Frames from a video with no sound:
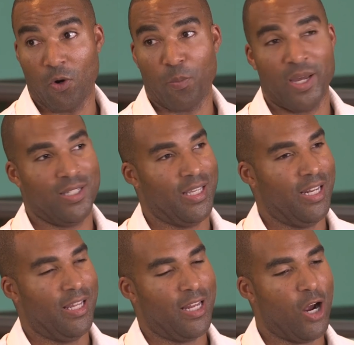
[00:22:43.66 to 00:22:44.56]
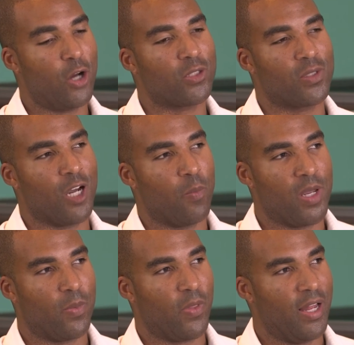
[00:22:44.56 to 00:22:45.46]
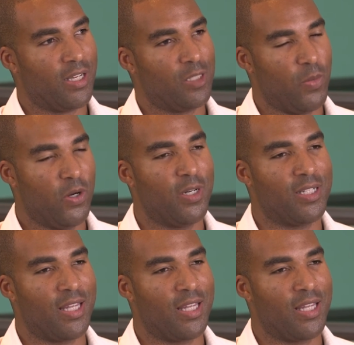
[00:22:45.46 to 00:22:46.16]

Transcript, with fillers: own pace. And, and I also tell people that experience